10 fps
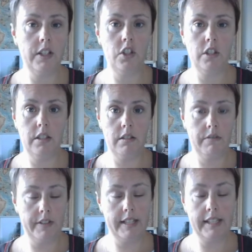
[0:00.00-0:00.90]

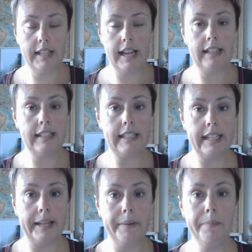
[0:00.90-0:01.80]
Um,
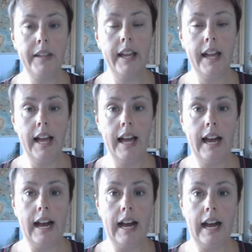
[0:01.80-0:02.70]
and I'm using that
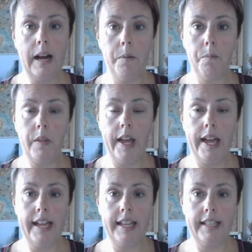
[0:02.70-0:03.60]
as
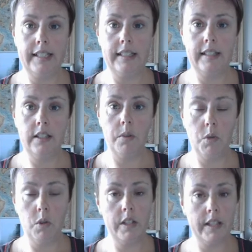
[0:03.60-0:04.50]
my form
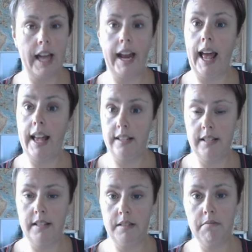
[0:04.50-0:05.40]
of a bracket
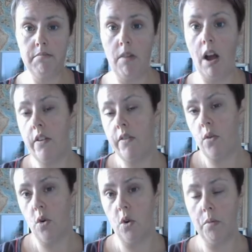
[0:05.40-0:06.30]
system.
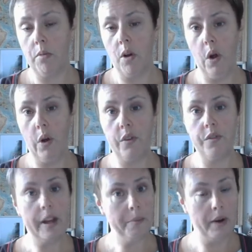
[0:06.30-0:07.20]
And what
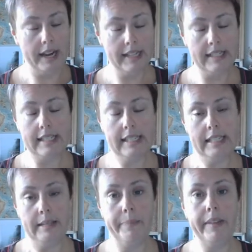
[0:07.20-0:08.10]
I've done
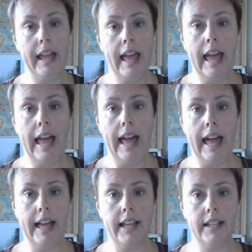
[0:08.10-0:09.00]
is attributed